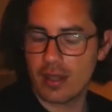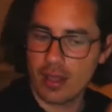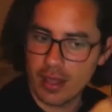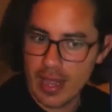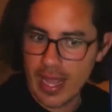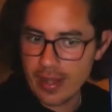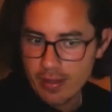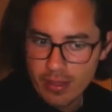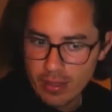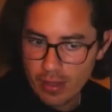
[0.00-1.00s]

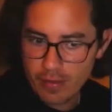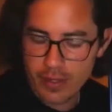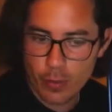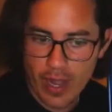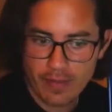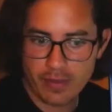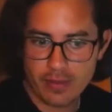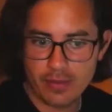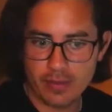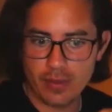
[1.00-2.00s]
of the wave.
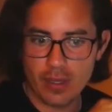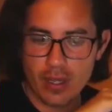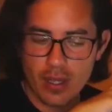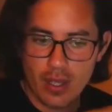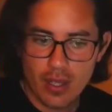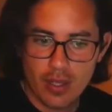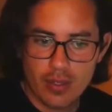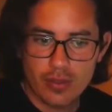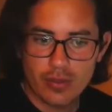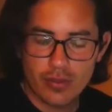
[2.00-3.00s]

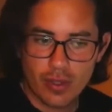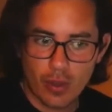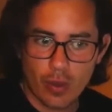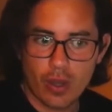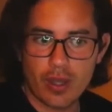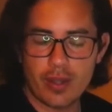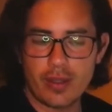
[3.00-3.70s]
So